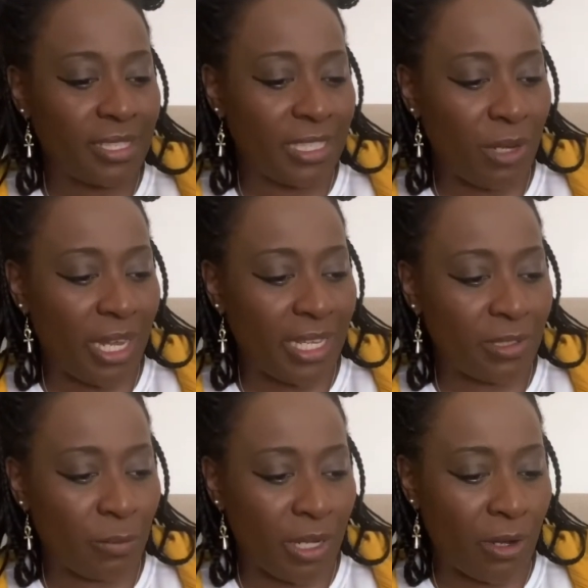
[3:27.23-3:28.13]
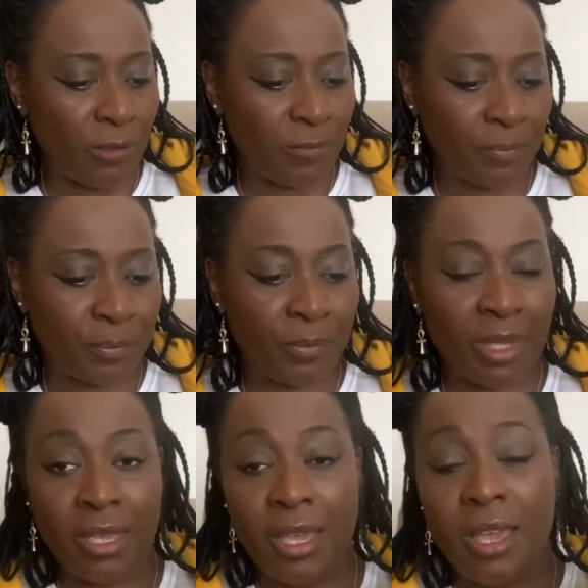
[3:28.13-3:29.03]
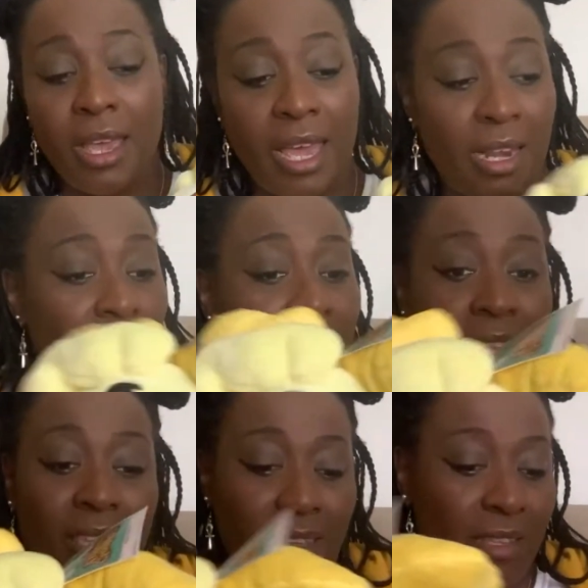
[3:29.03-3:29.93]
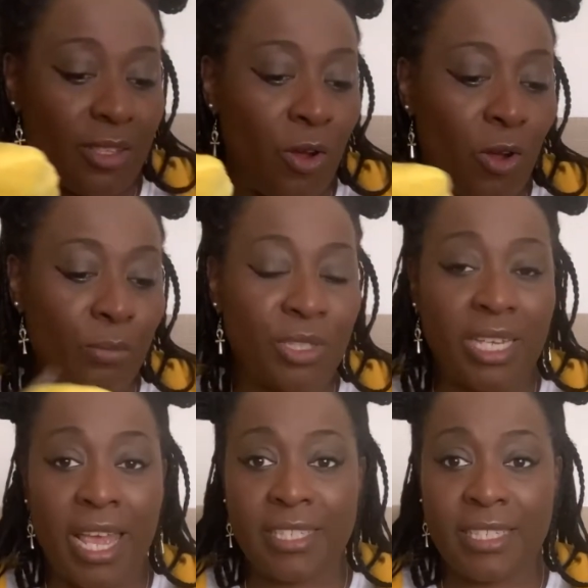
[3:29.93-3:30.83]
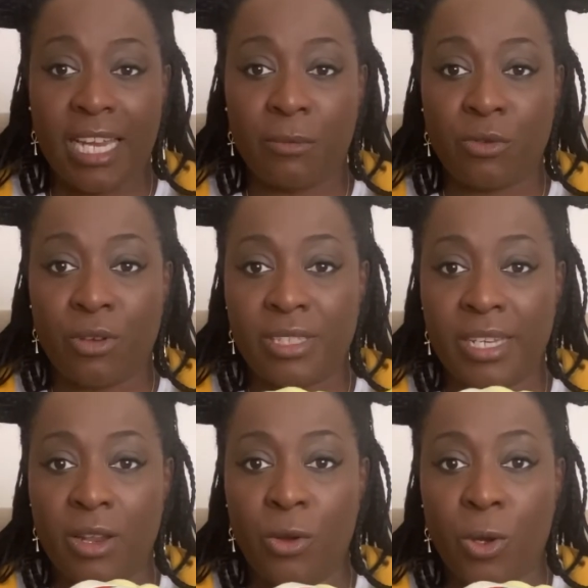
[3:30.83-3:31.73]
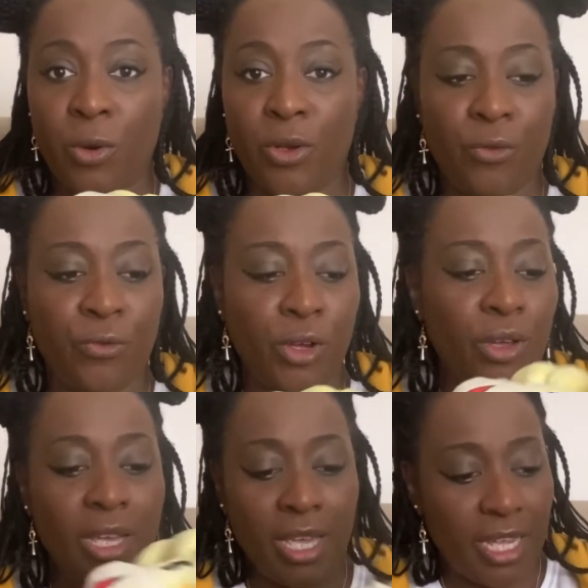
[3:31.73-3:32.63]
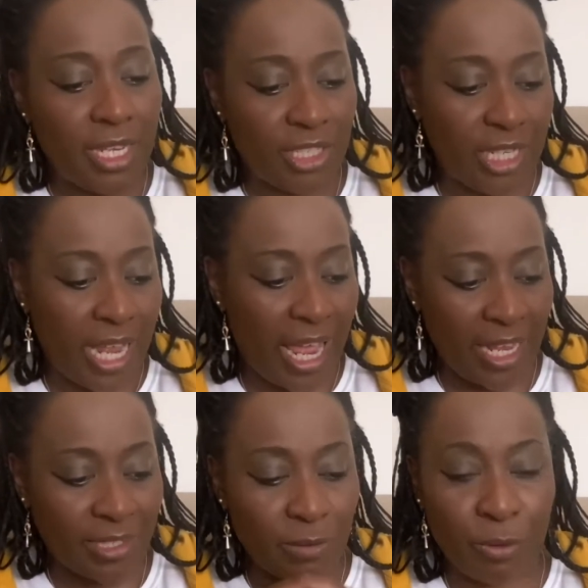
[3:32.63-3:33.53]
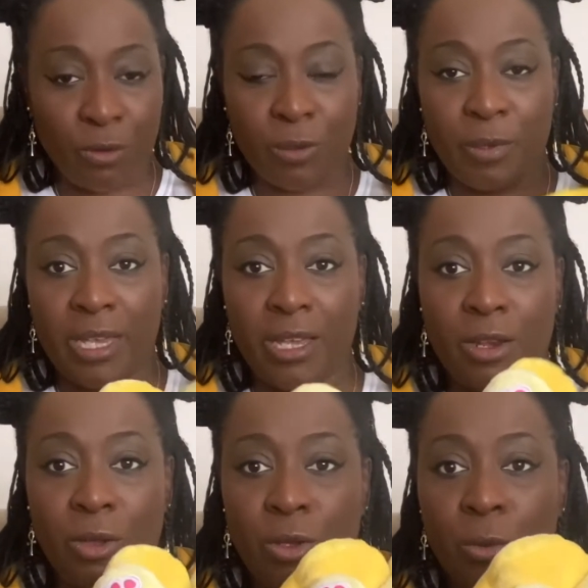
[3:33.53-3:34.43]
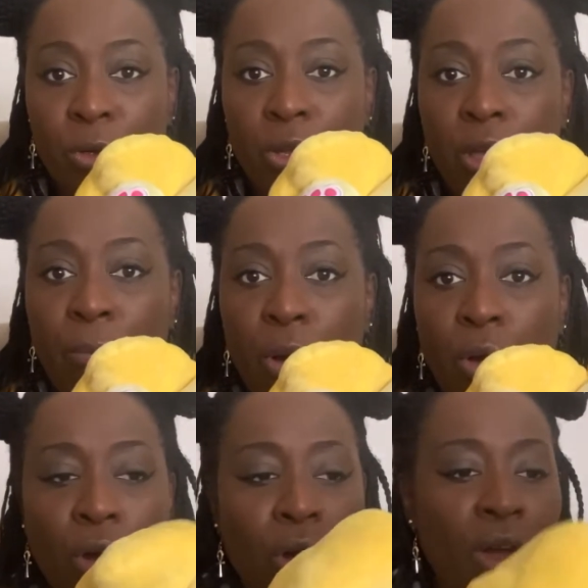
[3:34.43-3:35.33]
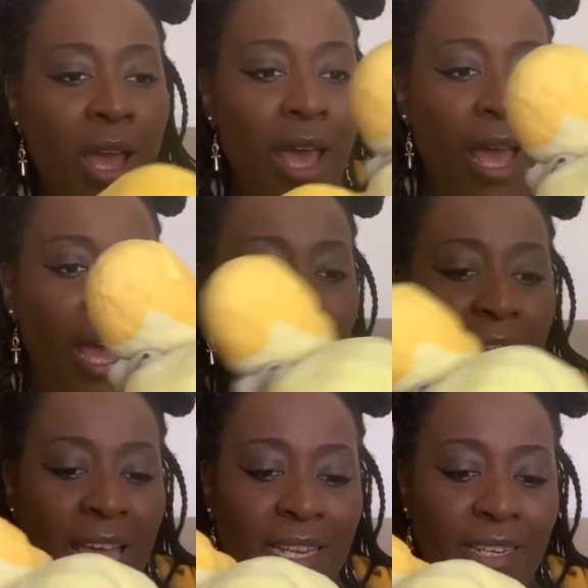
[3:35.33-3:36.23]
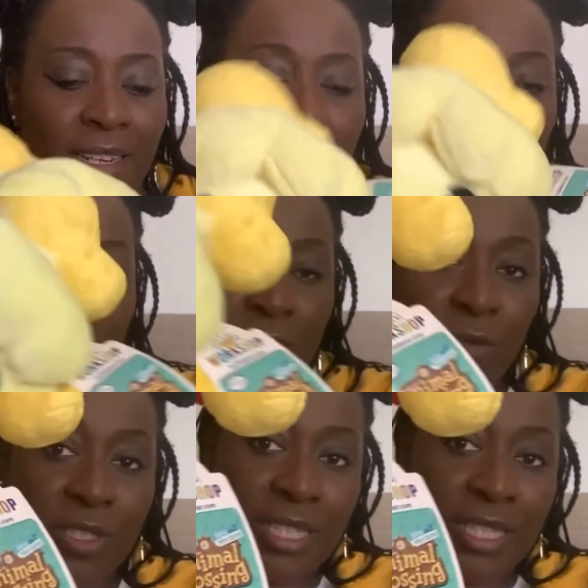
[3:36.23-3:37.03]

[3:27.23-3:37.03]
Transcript: is my Isabelle. And like Tom, she has the Animal Crossing logo on her foot. She has the Build-A-Bear logo on her paw. And there's obviously